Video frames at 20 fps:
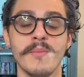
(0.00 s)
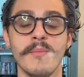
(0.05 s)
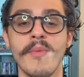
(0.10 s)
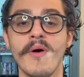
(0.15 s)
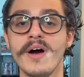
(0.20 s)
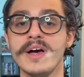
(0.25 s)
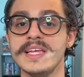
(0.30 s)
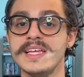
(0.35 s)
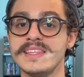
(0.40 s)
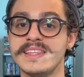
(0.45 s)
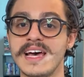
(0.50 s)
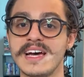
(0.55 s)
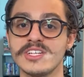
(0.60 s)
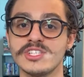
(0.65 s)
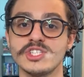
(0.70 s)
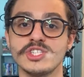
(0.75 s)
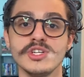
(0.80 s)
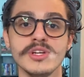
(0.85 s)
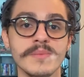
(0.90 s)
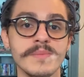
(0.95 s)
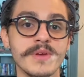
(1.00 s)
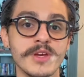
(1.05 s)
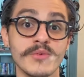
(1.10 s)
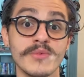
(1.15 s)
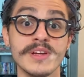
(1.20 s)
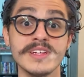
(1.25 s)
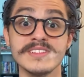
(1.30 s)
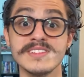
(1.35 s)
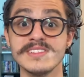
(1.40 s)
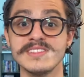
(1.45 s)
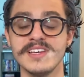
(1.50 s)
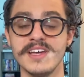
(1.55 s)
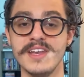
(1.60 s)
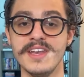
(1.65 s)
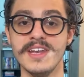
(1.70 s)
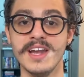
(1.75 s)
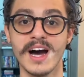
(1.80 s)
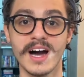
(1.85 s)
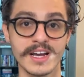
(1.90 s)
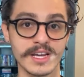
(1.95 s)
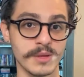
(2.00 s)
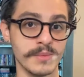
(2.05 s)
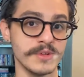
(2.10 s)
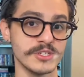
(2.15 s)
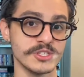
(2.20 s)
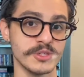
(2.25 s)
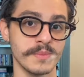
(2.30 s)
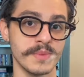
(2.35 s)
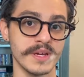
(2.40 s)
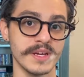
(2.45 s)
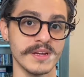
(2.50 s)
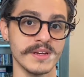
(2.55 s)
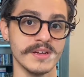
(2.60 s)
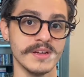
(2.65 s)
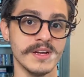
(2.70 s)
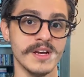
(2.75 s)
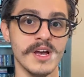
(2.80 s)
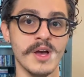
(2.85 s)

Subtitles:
But that shouldn't be a reason to not commission paint,